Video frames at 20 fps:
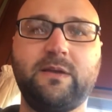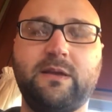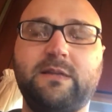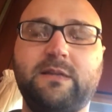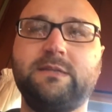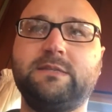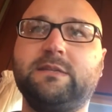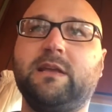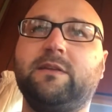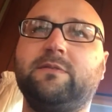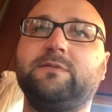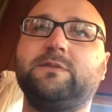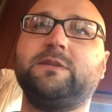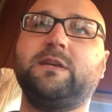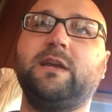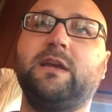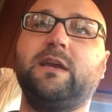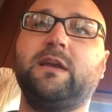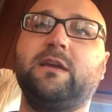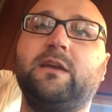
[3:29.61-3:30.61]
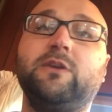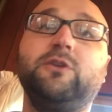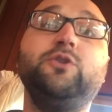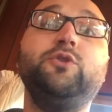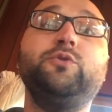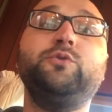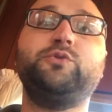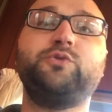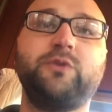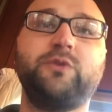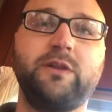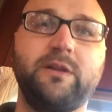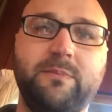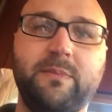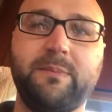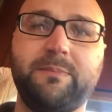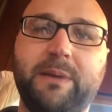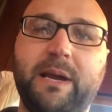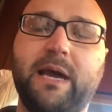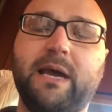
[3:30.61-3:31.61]
Instead of saying you treated
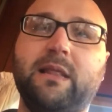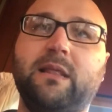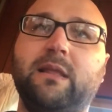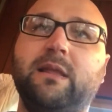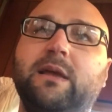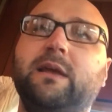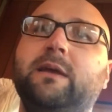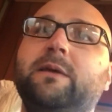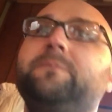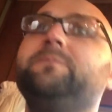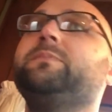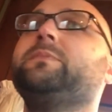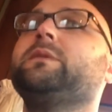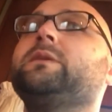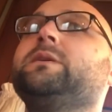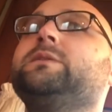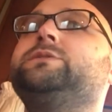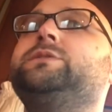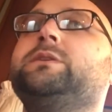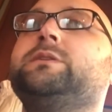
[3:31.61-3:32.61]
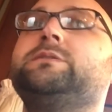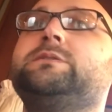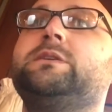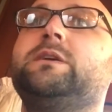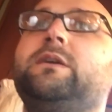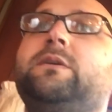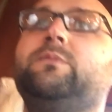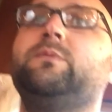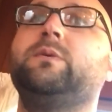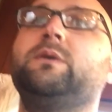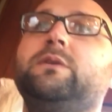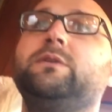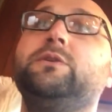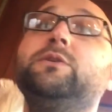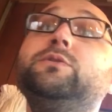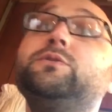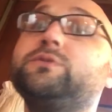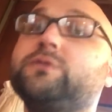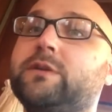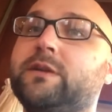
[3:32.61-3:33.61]
me badly, she could say, well,
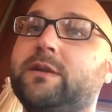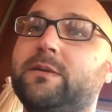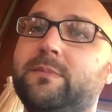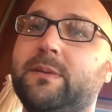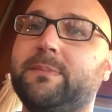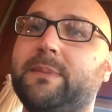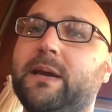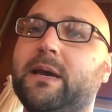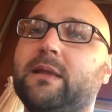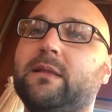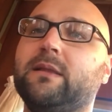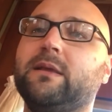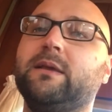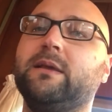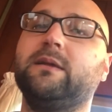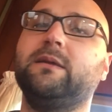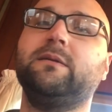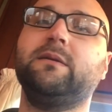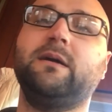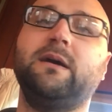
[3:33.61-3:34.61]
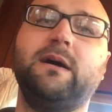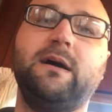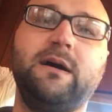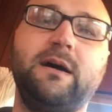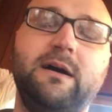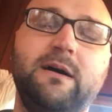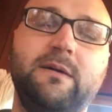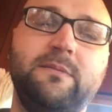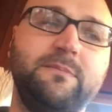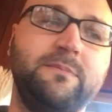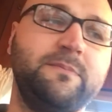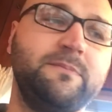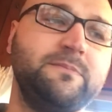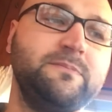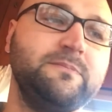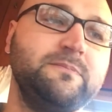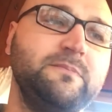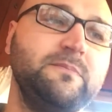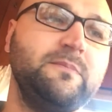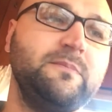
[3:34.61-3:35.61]
you treated me badly. And
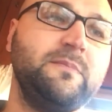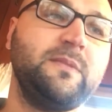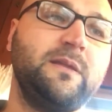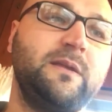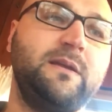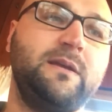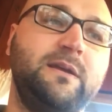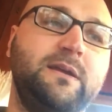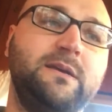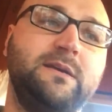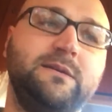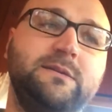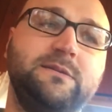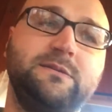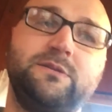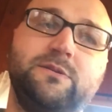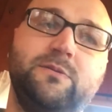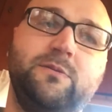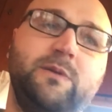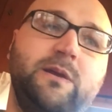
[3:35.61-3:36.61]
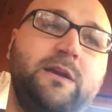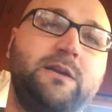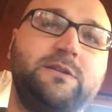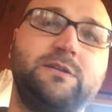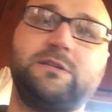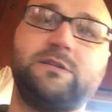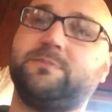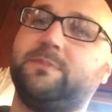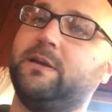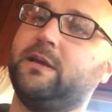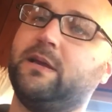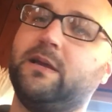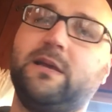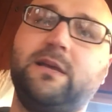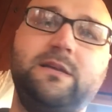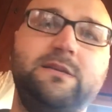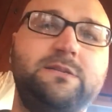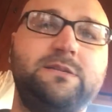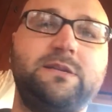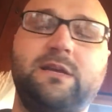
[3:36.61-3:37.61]
it can just be a
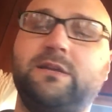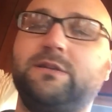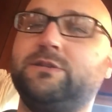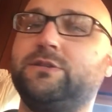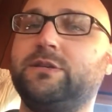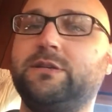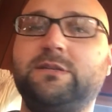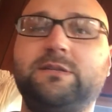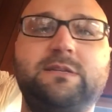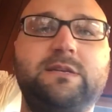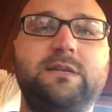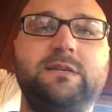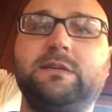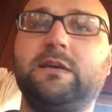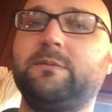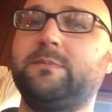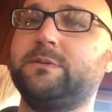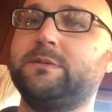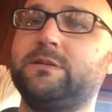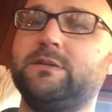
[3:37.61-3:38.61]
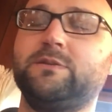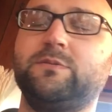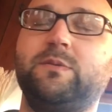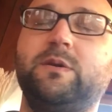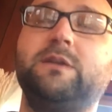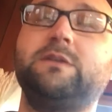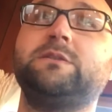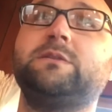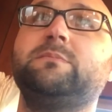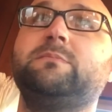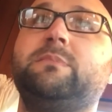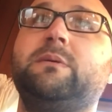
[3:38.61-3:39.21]
he said, she said type of situation.